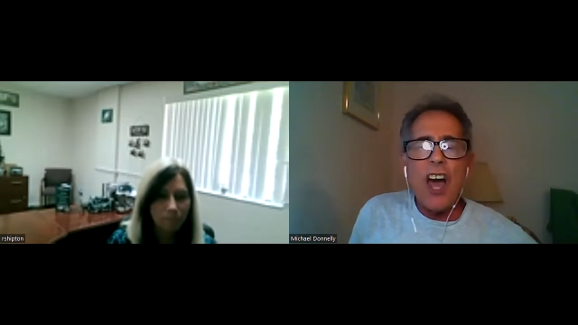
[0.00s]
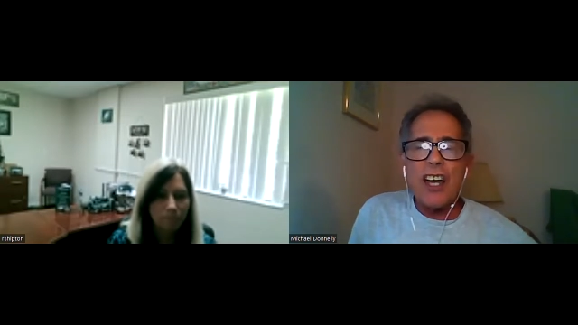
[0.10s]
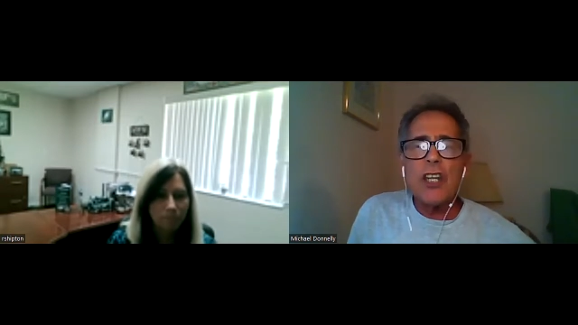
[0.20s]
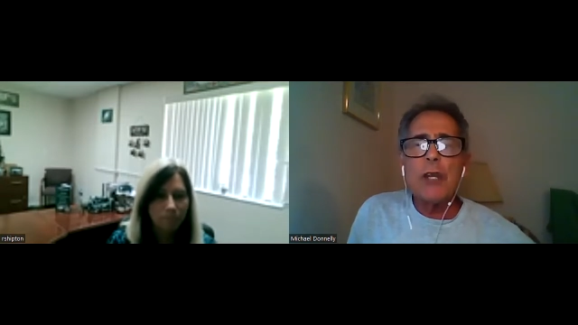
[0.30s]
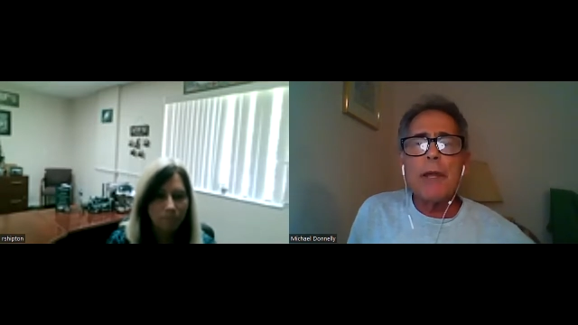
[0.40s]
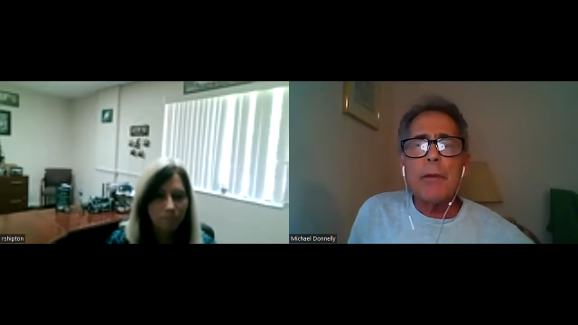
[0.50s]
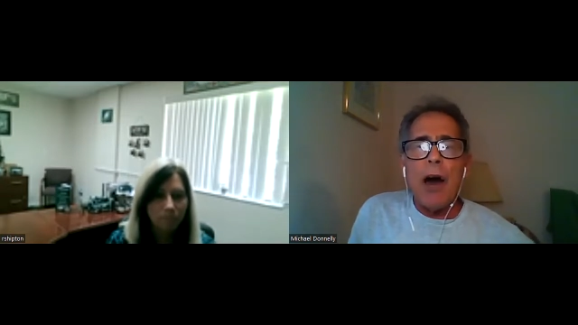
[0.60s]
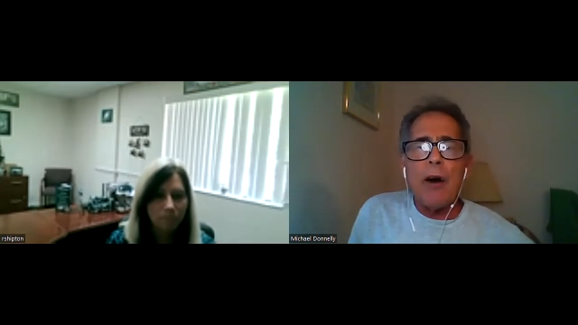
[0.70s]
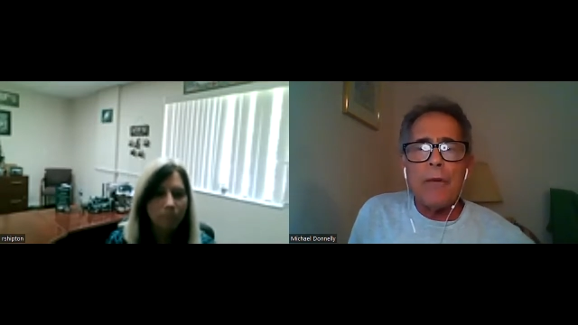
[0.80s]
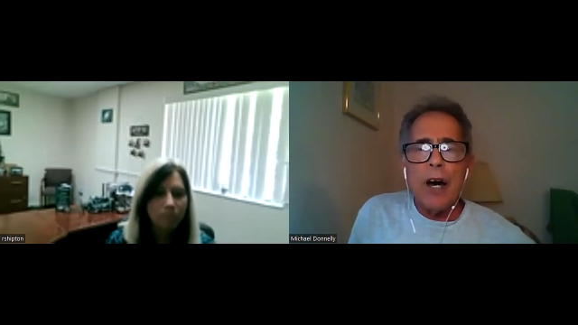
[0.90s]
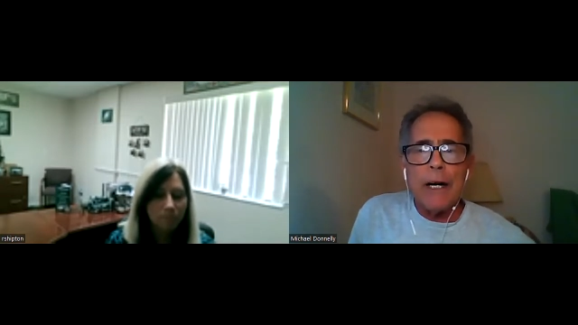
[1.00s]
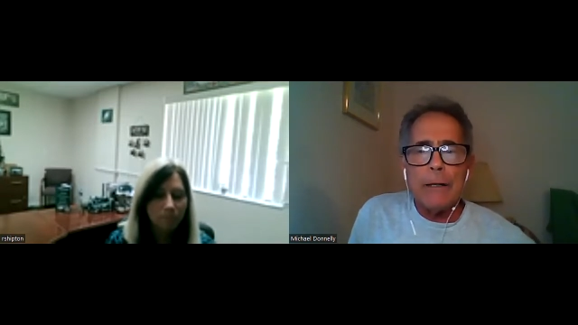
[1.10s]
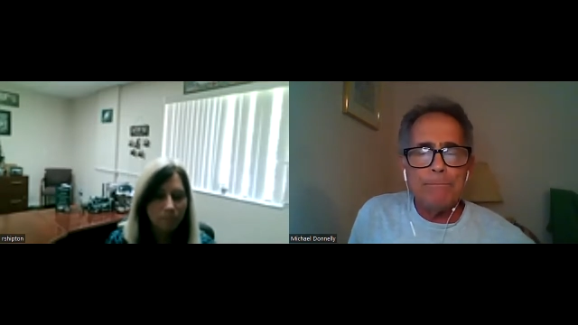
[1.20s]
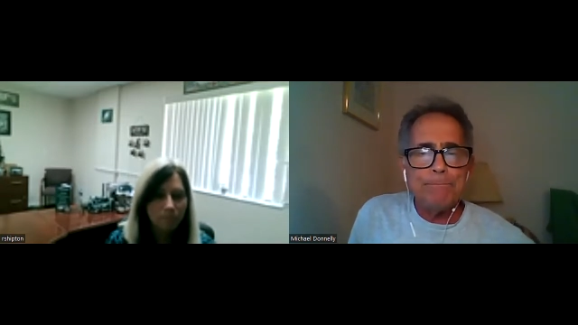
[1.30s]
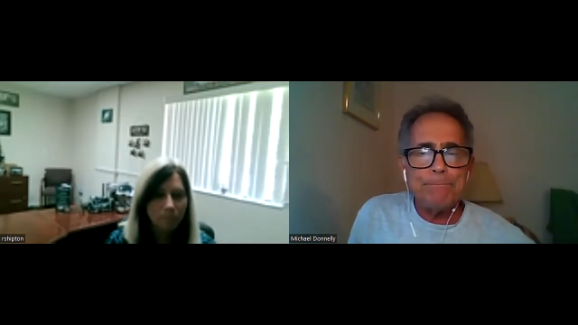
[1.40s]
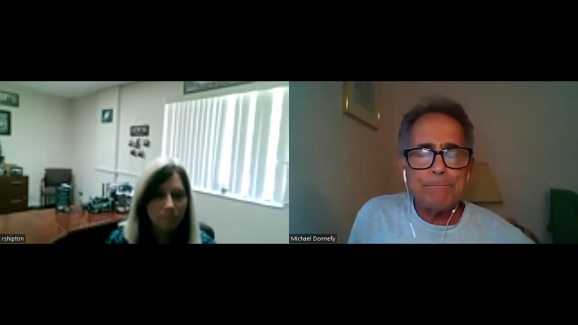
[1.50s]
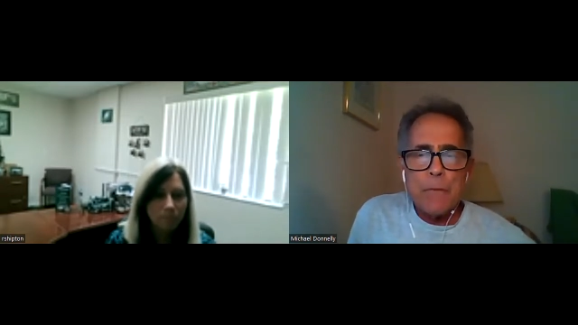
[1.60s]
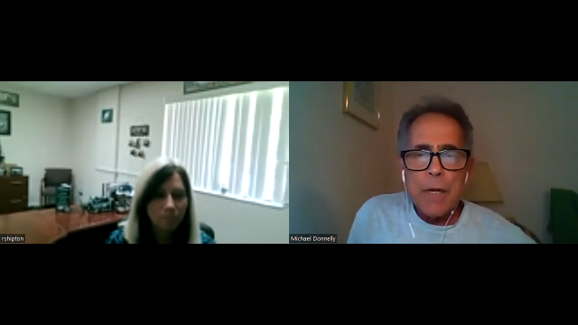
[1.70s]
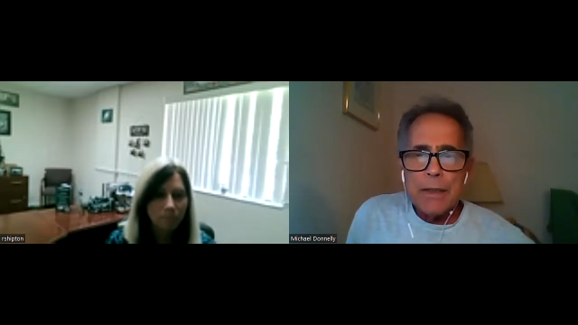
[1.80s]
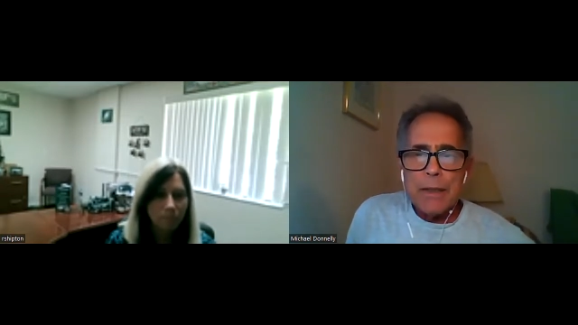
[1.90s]
Speaker 1: talk a little bit about uh,
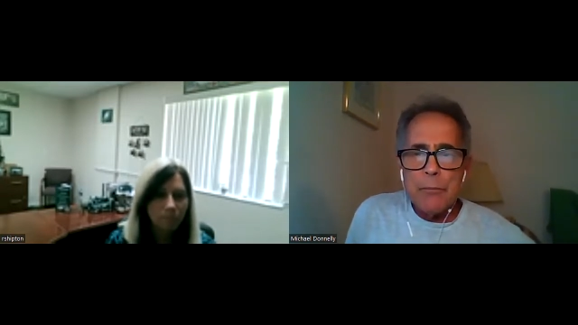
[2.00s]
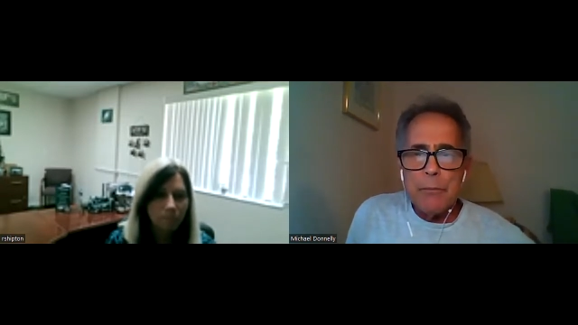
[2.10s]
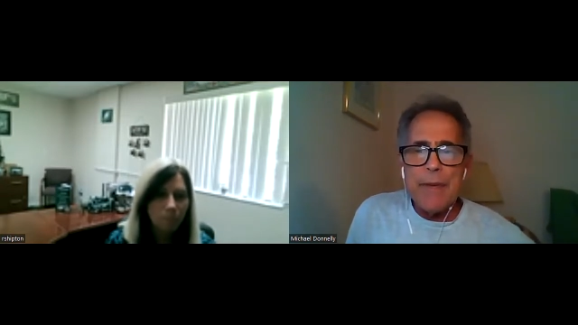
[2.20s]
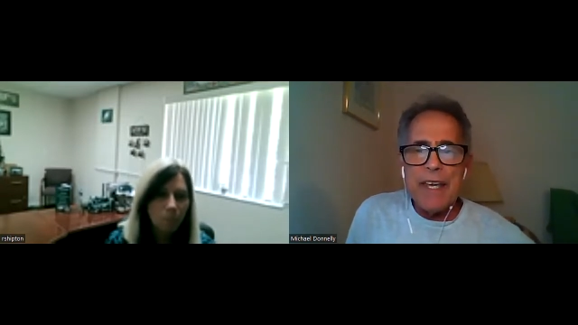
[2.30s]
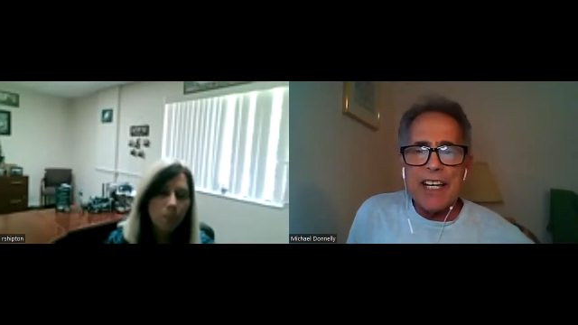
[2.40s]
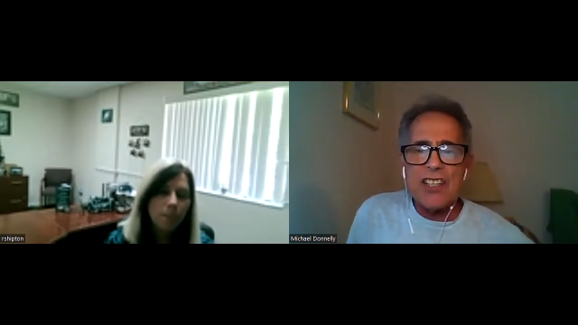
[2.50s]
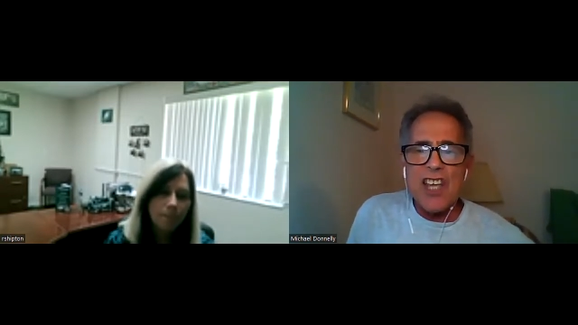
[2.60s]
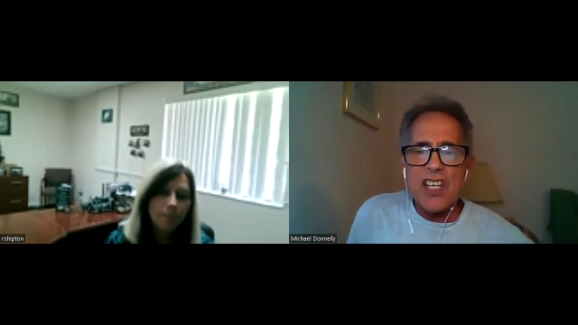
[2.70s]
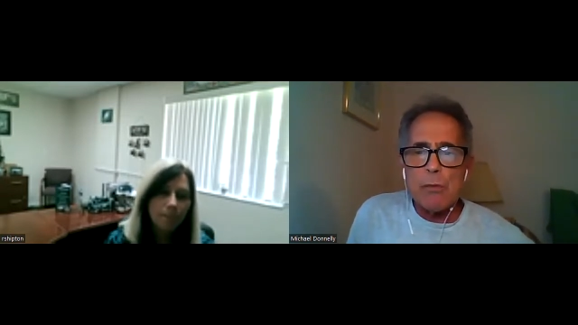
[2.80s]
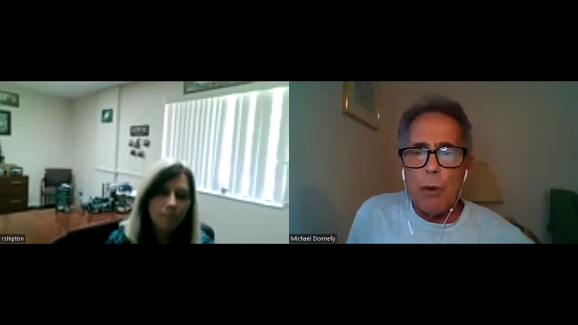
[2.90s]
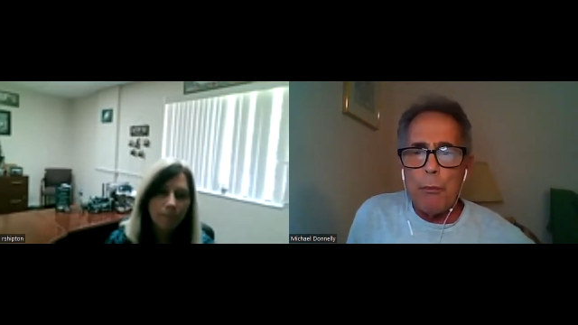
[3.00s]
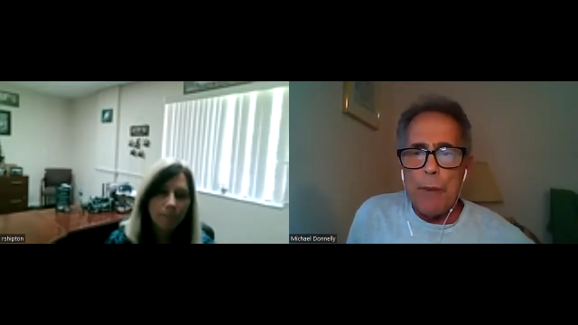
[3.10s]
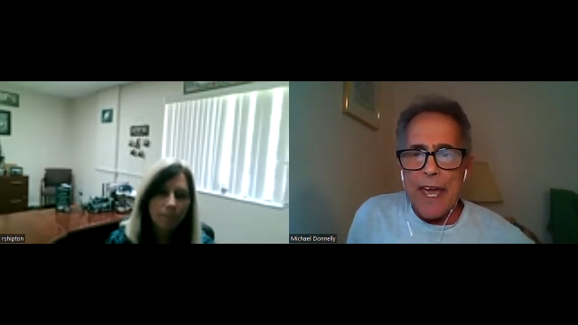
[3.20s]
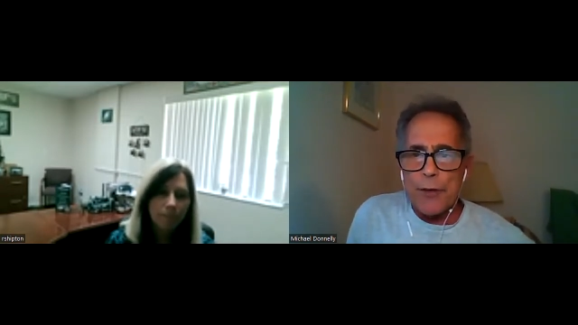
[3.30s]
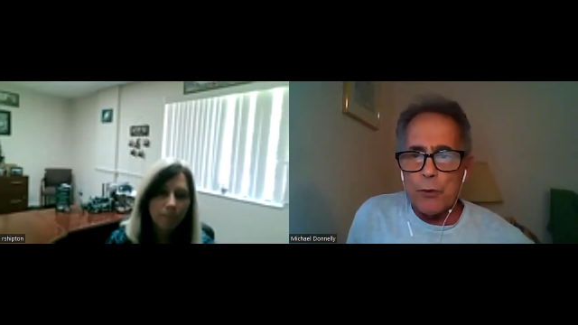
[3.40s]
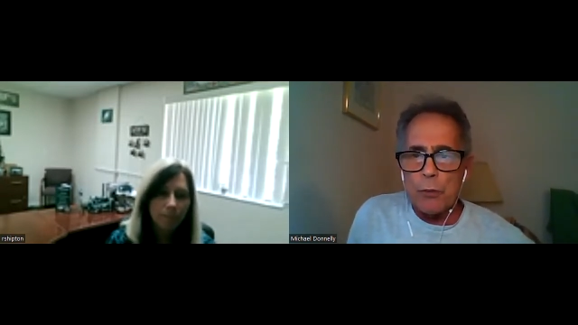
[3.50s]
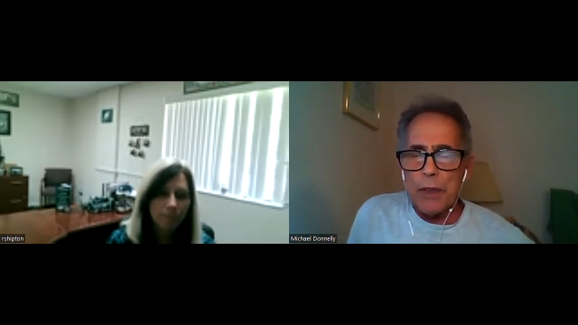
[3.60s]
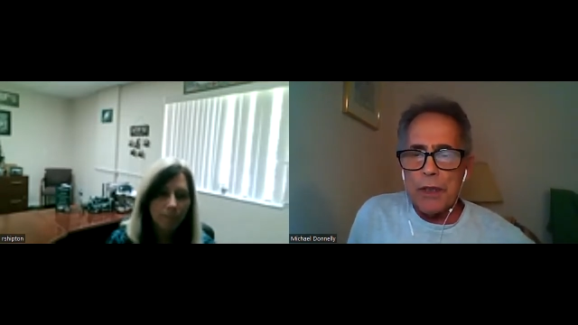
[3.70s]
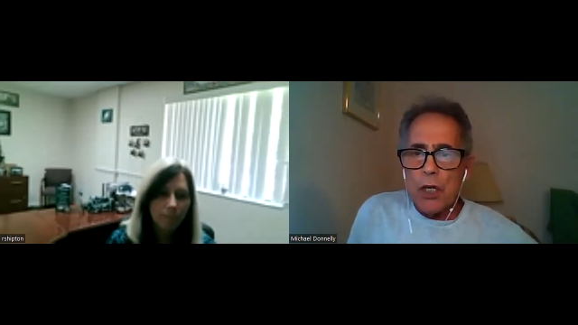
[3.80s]
maybe an accessible bathroom. Uh,